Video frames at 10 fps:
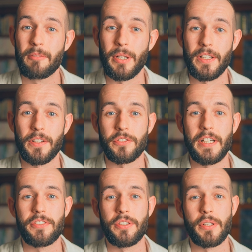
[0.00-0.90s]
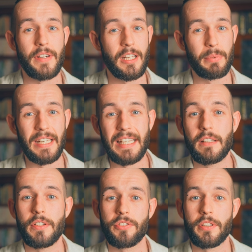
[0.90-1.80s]
by God's grace you develop an
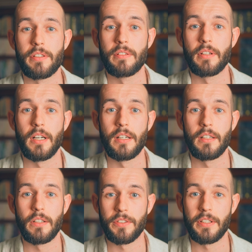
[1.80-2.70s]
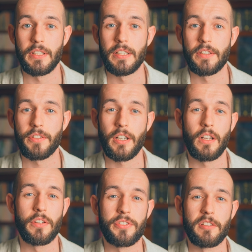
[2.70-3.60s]
inner vision. I looked at the
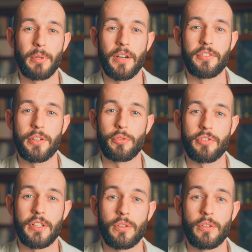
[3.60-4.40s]
psychology of blind children